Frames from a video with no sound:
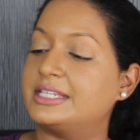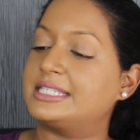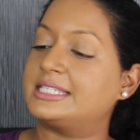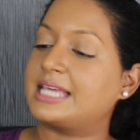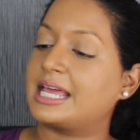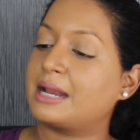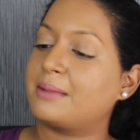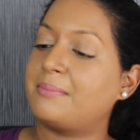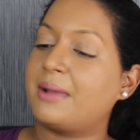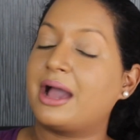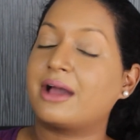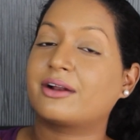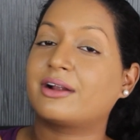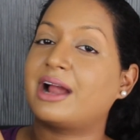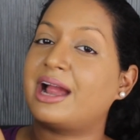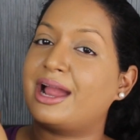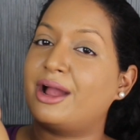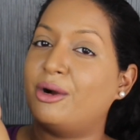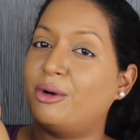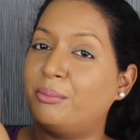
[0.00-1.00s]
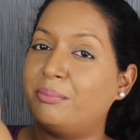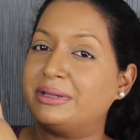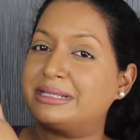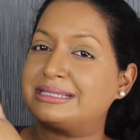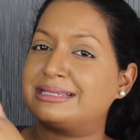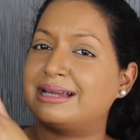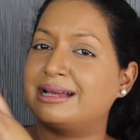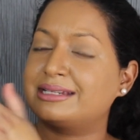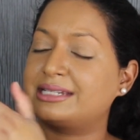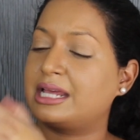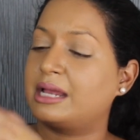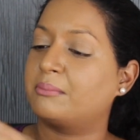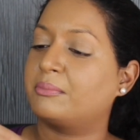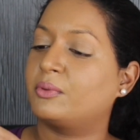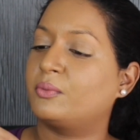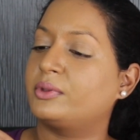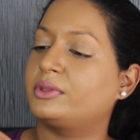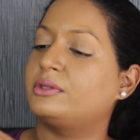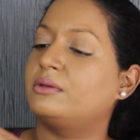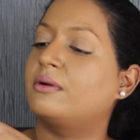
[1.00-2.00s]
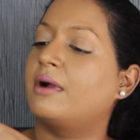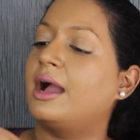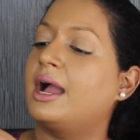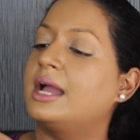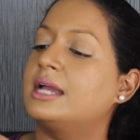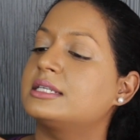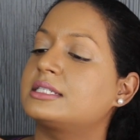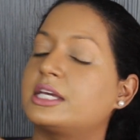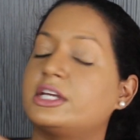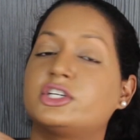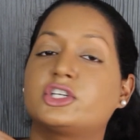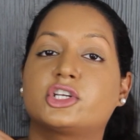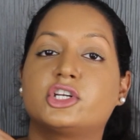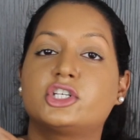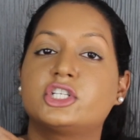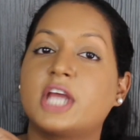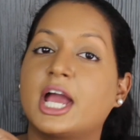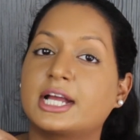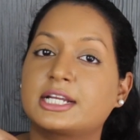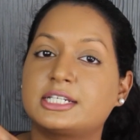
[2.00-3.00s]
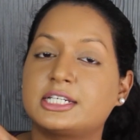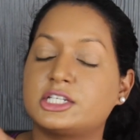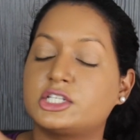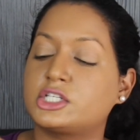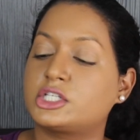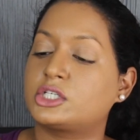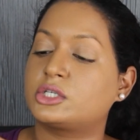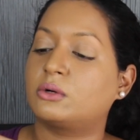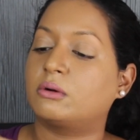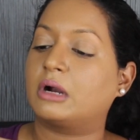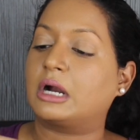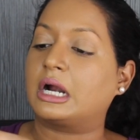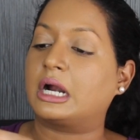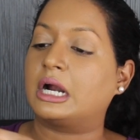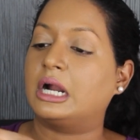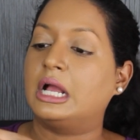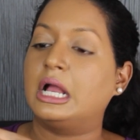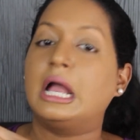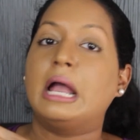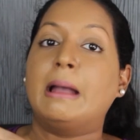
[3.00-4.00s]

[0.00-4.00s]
this setting powder. I hope it's not tampered with, you guys. I should have checked in store,